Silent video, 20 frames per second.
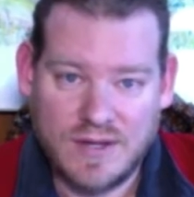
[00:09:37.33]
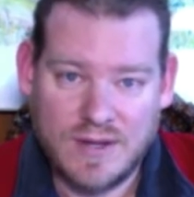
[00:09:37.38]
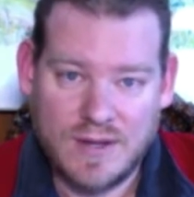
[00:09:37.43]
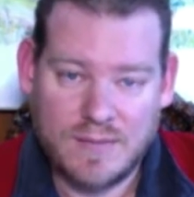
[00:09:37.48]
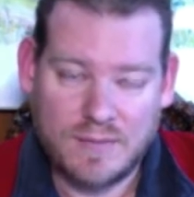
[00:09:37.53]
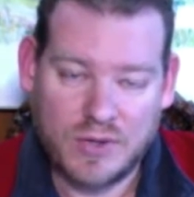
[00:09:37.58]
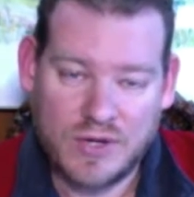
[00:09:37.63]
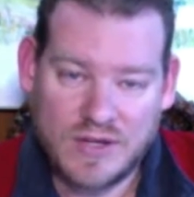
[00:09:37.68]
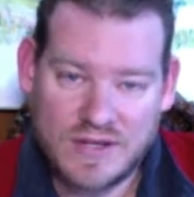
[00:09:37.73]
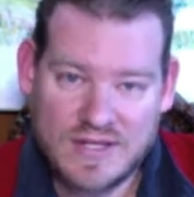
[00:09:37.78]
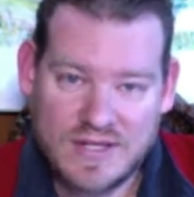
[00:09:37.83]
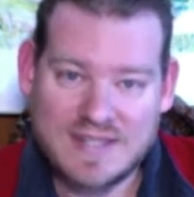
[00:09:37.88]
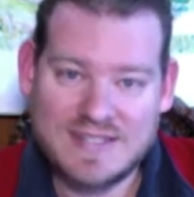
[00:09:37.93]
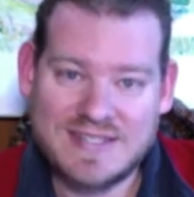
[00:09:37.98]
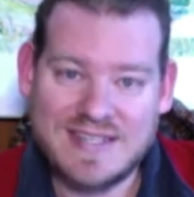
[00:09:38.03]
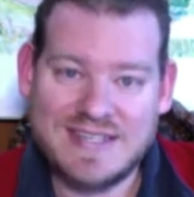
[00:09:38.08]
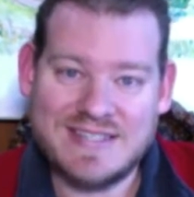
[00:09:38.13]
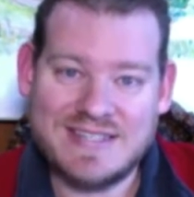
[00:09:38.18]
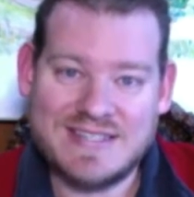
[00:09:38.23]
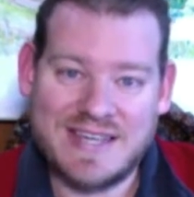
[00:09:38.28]
Putting these
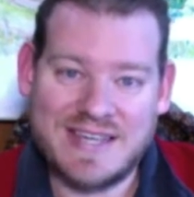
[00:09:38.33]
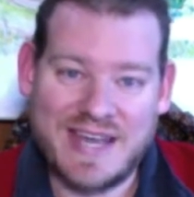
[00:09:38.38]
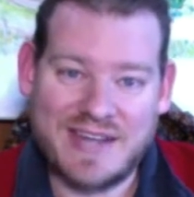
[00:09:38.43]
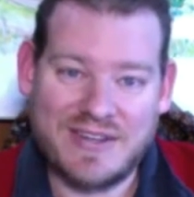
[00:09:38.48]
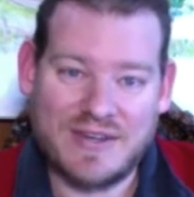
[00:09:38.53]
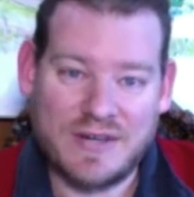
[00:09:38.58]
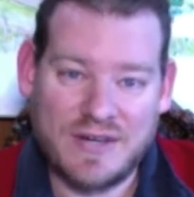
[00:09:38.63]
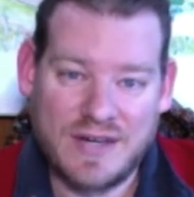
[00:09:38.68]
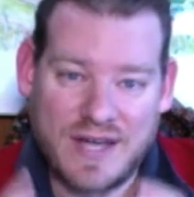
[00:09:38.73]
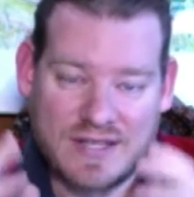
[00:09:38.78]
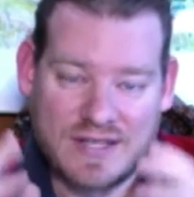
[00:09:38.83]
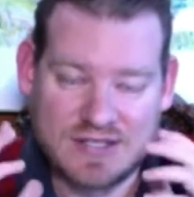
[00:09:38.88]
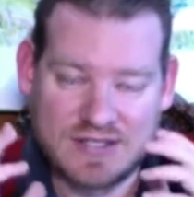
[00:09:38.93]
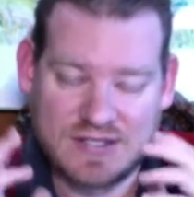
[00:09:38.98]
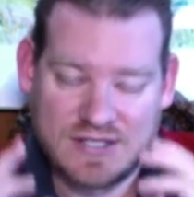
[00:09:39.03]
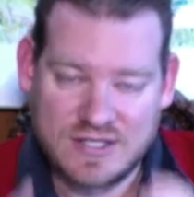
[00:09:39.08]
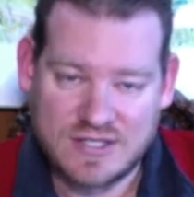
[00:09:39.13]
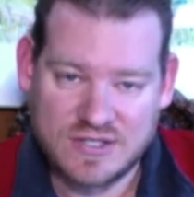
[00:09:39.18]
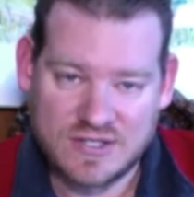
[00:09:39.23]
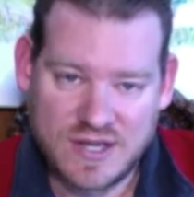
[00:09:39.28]
things together as a
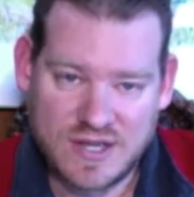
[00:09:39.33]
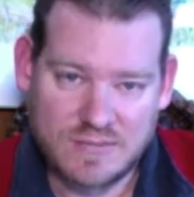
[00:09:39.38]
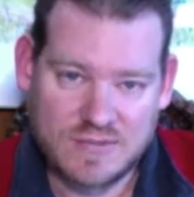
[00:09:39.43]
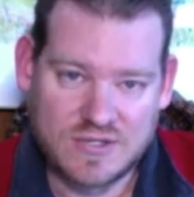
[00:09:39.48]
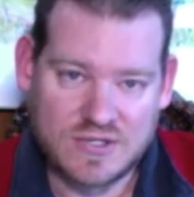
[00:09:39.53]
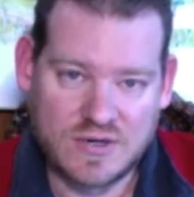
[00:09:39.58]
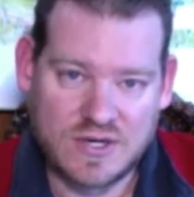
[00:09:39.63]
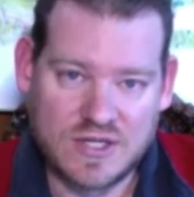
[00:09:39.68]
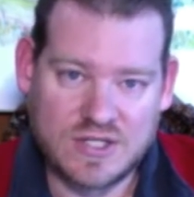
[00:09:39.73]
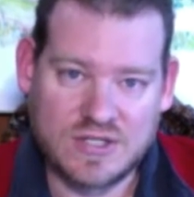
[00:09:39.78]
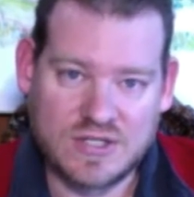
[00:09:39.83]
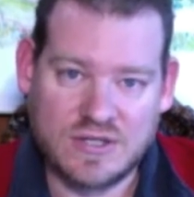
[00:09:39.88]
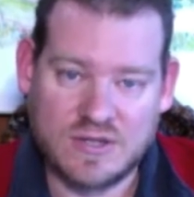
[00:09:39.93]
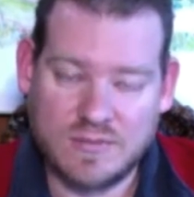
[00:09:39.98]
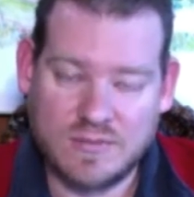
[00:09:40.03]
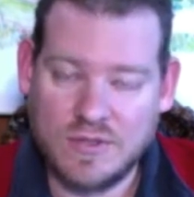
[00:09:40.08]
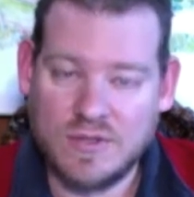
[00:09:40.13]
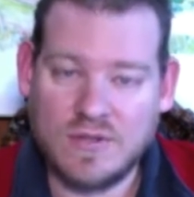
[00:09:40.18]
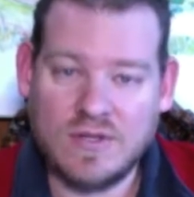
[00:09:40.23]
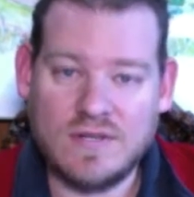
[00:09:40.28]
teacher demonstration,
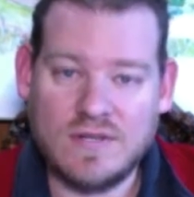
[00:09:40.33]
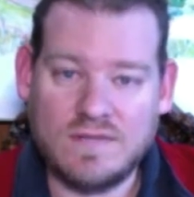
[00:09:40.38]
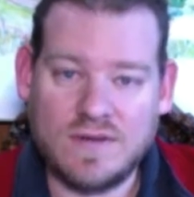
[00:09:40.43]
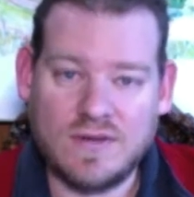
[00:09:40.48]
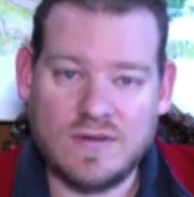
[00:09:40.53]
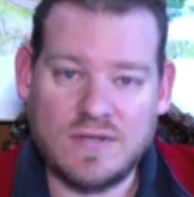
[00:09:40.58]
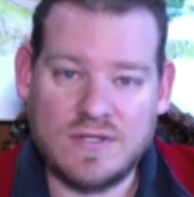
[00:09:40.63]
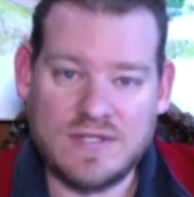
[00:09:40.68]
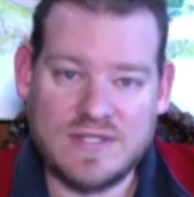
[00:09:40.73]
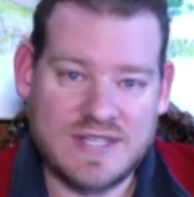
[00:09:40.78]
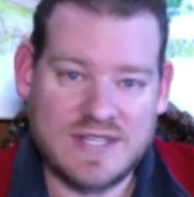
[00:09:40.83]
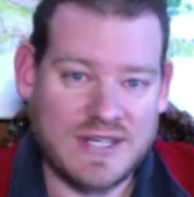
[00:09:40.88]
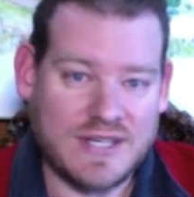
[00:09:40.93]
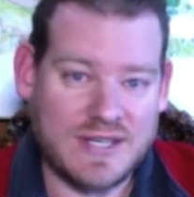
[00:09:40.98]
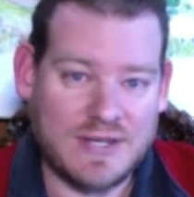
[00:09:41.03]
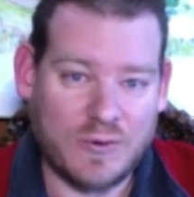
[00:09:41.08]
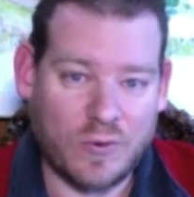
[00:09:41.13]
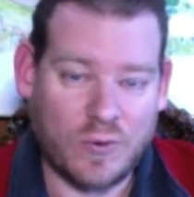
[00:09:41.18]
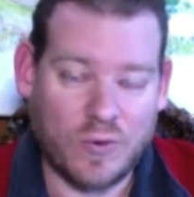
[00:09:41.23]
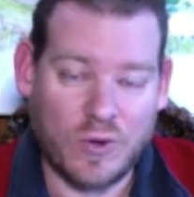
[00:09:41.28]
community, village, city,
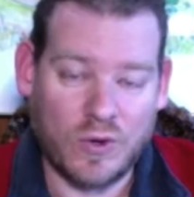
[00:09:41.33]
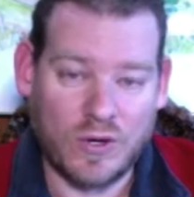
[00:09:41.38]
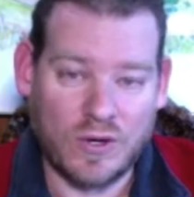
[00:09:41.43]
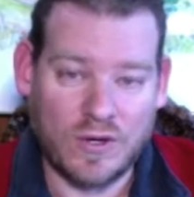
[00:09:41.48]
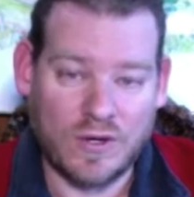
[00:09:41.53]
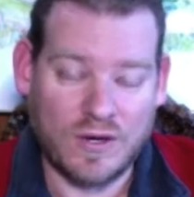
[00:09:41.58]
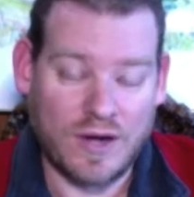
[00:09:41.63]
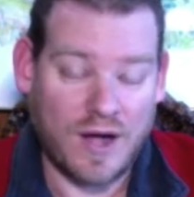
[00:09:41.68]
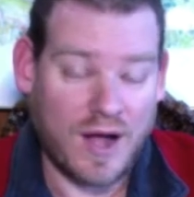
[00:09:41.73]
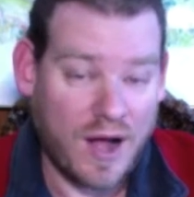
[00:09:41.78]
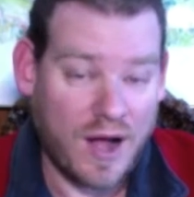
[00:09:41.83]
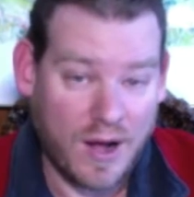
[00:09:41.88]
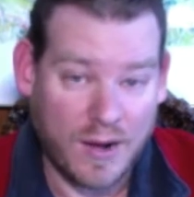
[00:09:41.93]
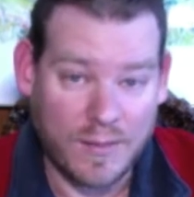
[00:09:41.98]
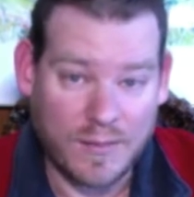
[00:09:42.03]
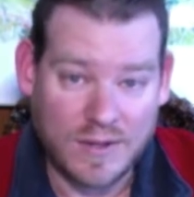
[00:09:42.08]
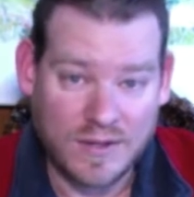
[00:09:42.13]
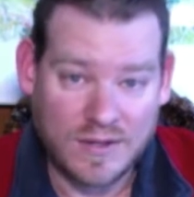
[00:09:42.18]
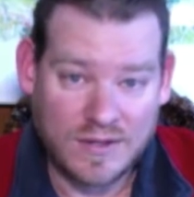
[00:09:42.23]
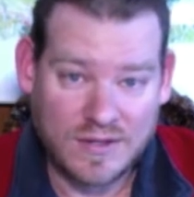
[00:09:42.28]
or
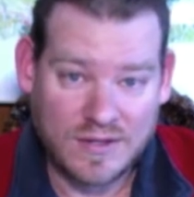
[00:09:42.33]
hub,